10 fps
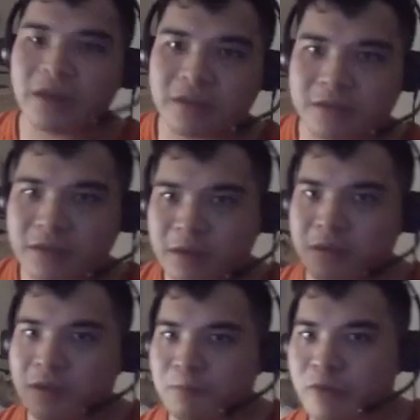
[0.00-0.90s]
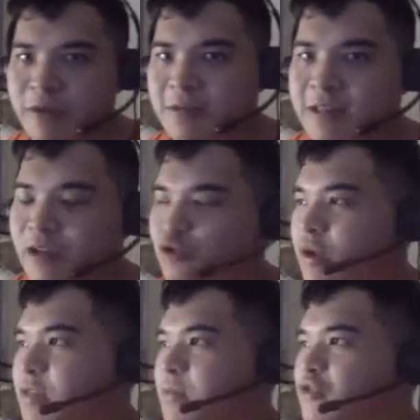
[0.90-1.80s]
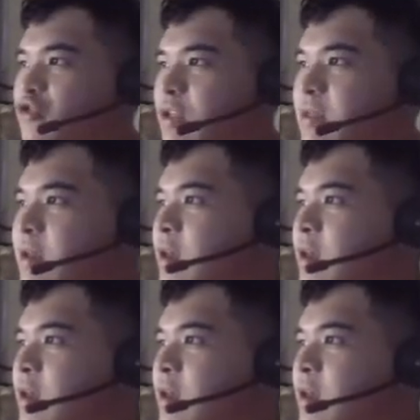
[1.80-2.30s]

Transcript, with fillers: it's it's the Prius-like transmission.